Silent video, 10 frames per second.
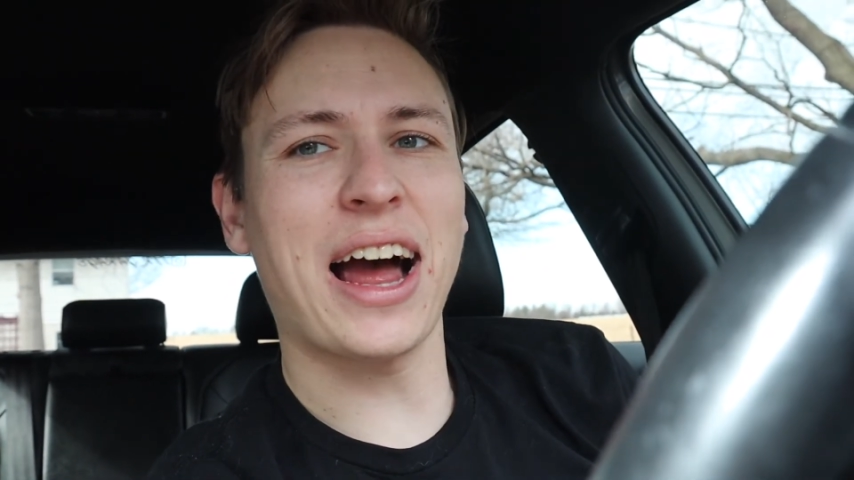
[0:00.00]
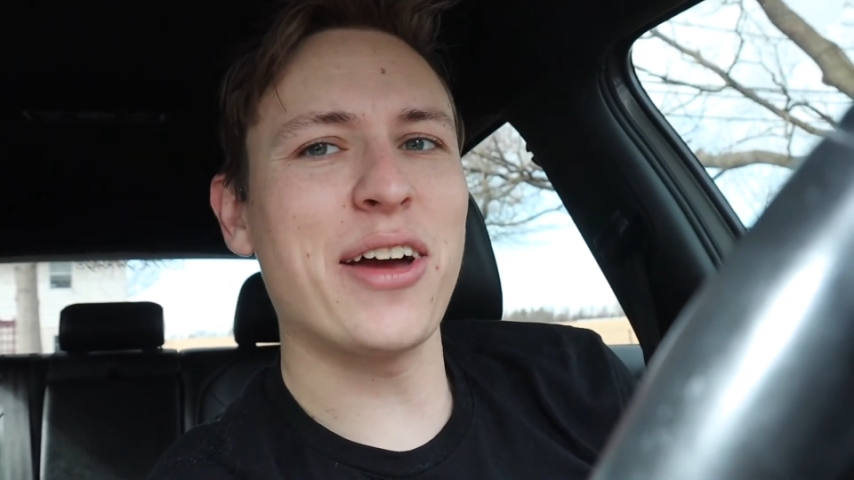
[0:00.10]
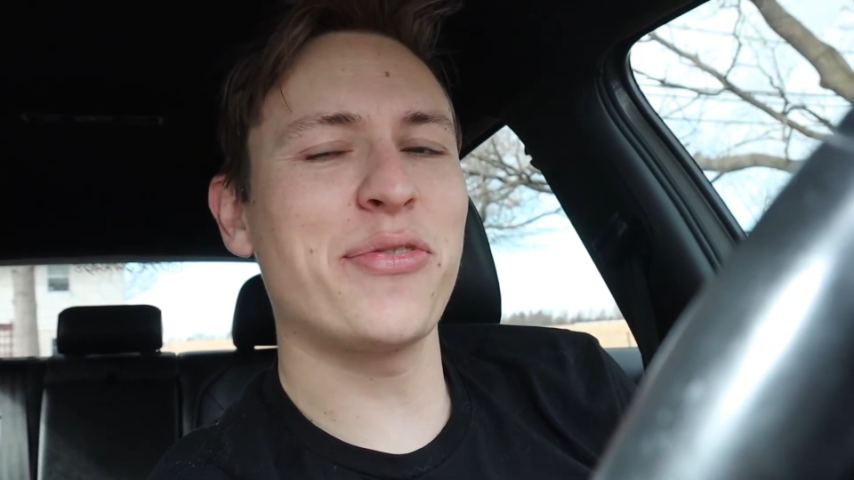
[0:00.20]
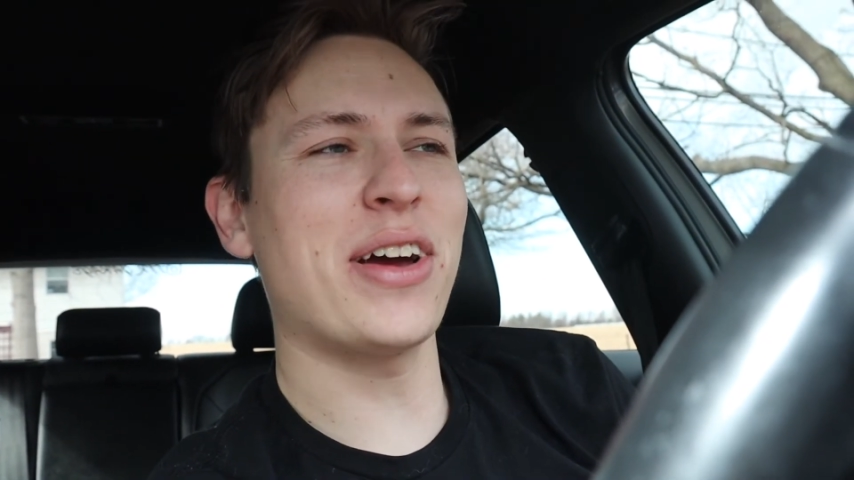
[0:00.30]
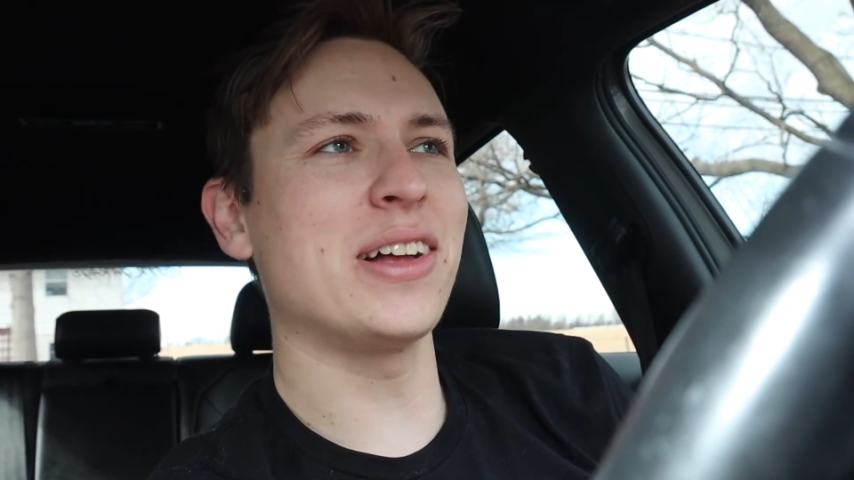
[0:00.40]
I
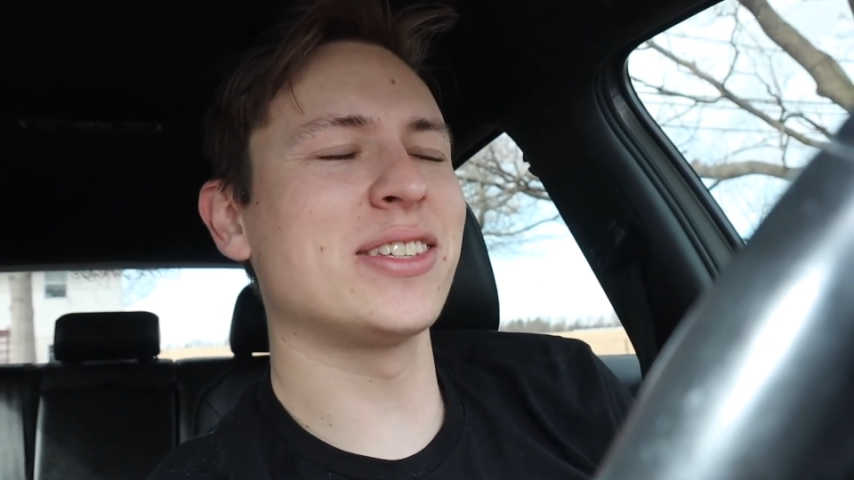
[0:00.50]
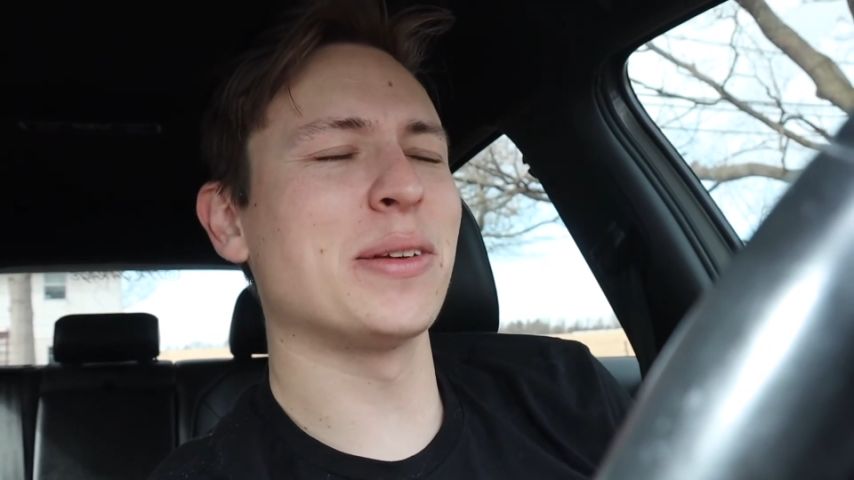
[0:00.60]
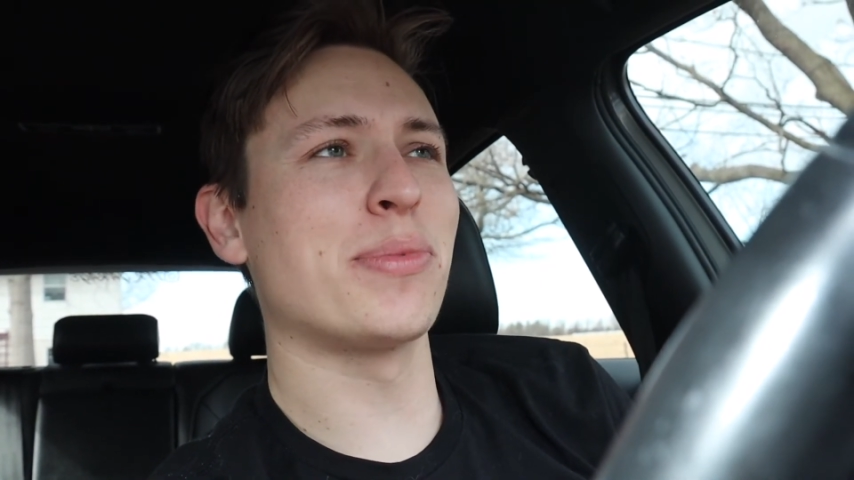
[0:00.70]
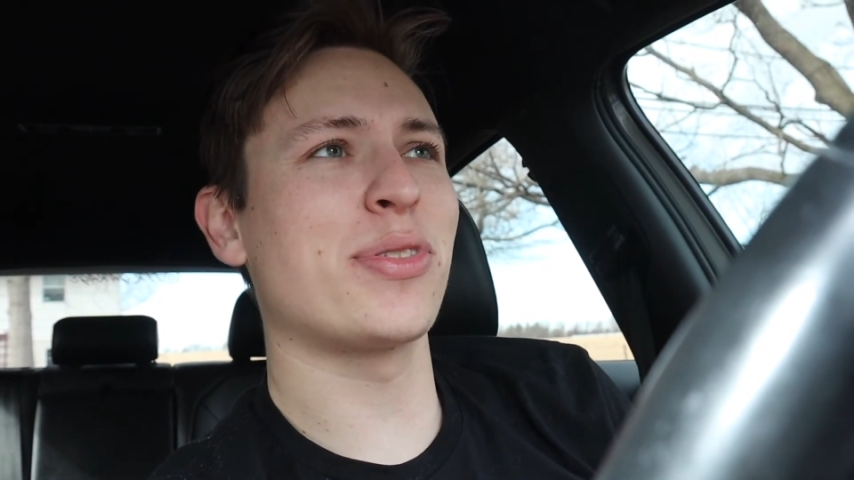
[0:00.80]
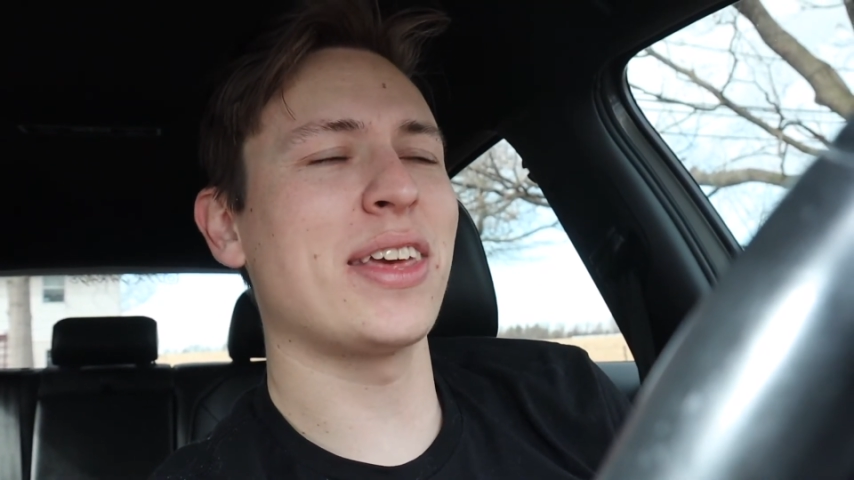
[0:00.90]
found
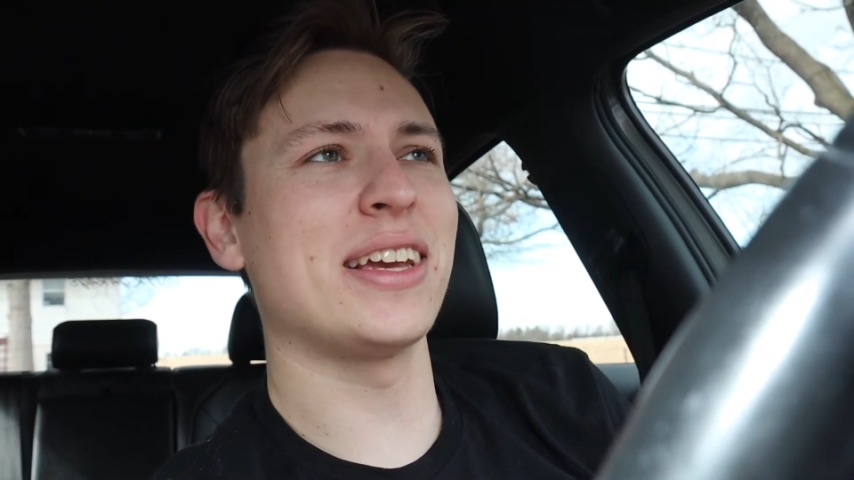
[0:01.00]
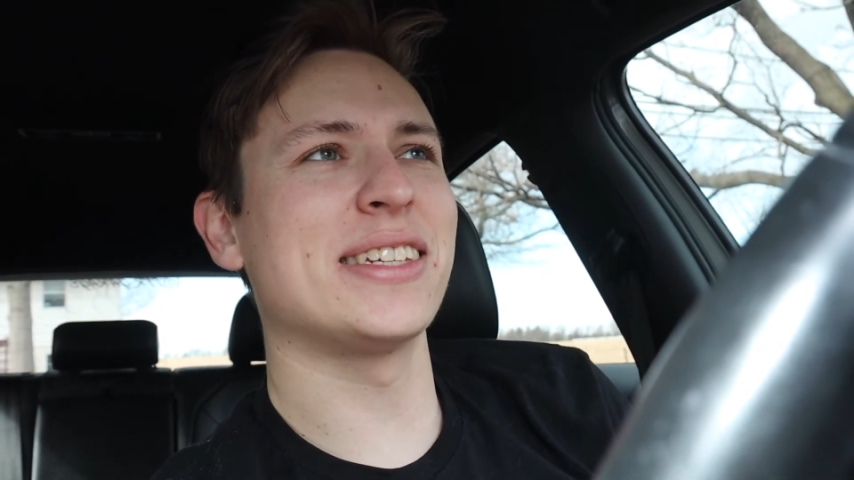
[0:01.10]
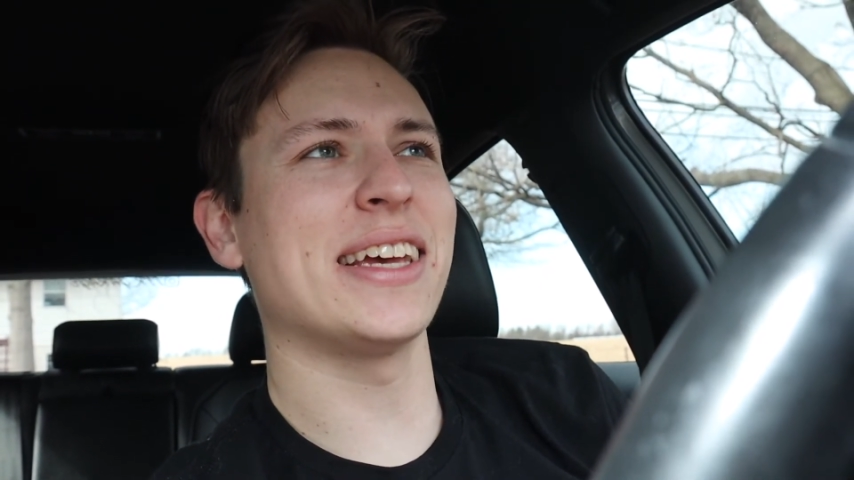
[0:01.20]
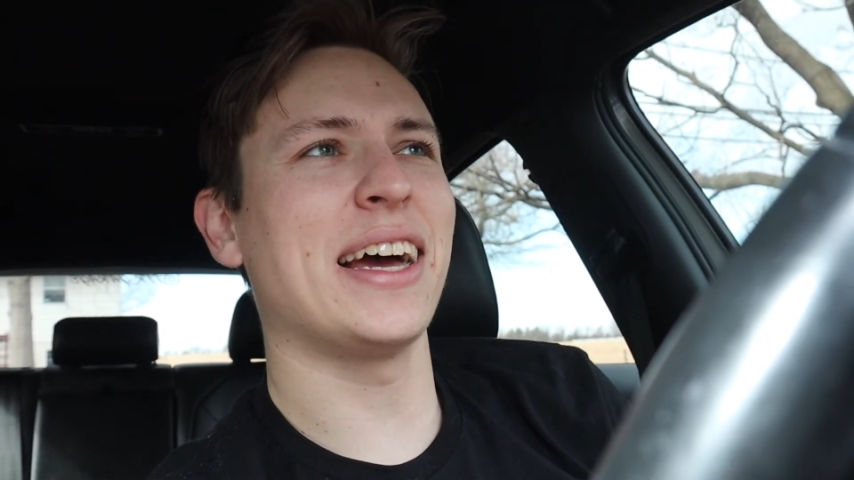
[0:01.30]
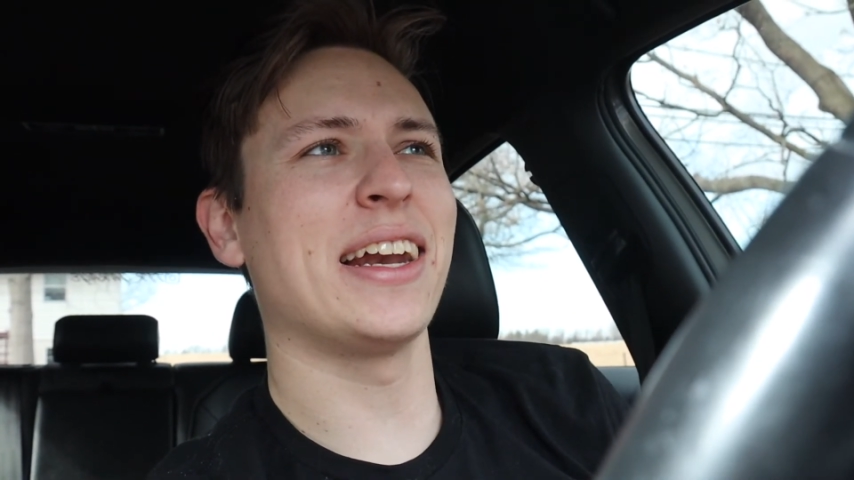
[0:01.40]
some
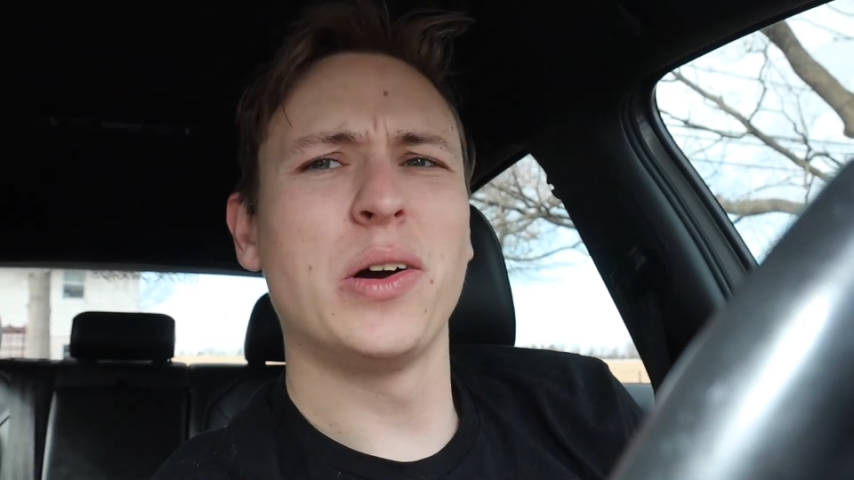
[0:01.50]
things that,